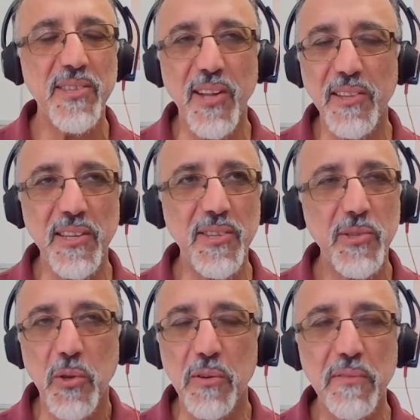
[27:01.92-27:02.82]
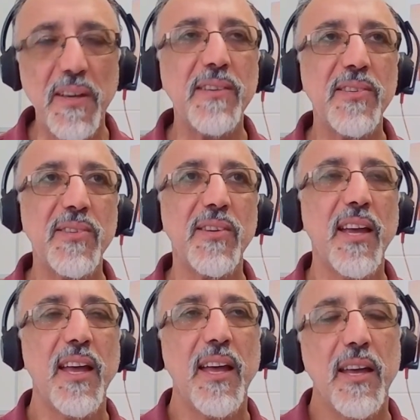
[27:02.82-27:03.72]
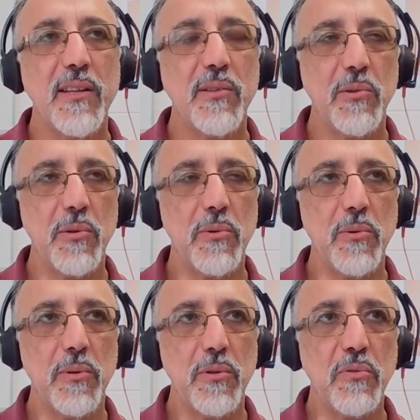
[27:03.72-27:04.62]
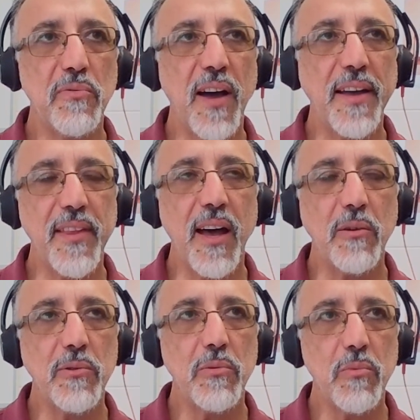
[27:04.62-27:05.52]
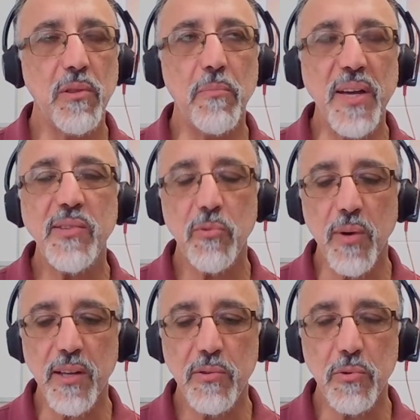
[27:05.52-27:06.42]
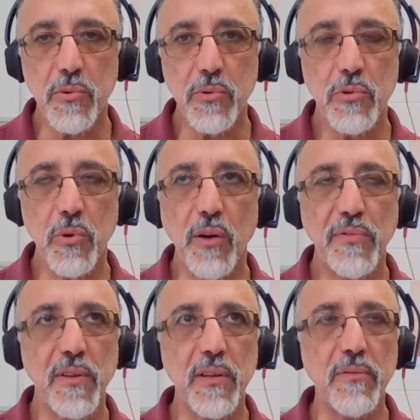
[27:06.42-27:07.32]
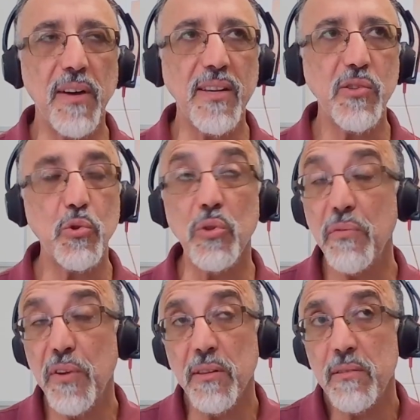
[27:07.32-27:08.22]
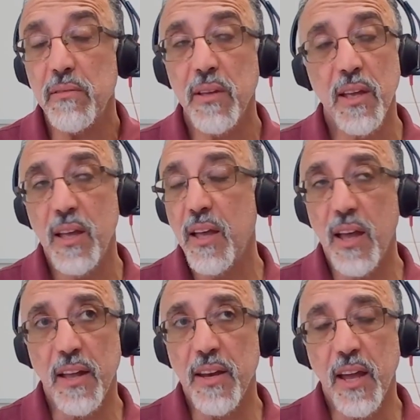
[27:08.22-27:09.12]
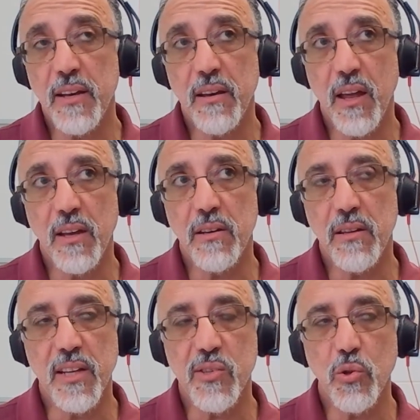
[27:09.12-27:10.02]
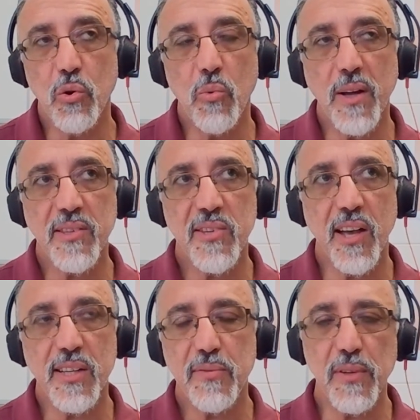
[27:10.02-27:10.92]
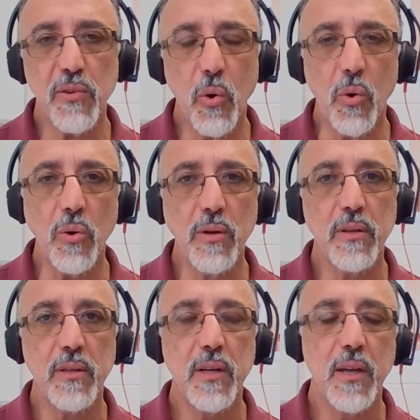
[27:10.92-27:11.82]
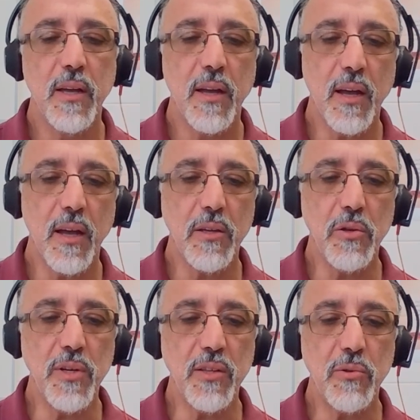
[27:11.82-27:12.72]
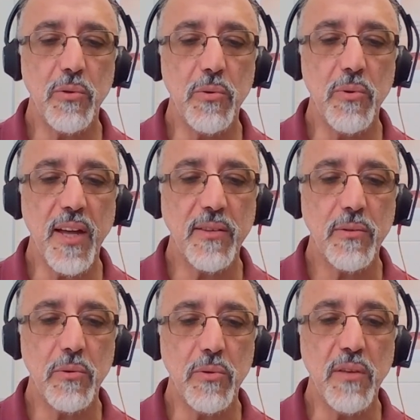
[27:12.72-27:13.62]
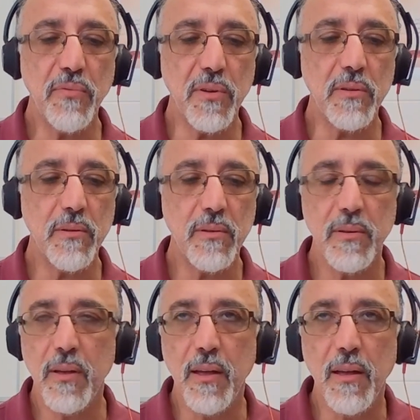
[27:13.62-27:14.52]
studies, surveys to find out the best way to offer advice to different. And there's no one size fit all. You need to do that to different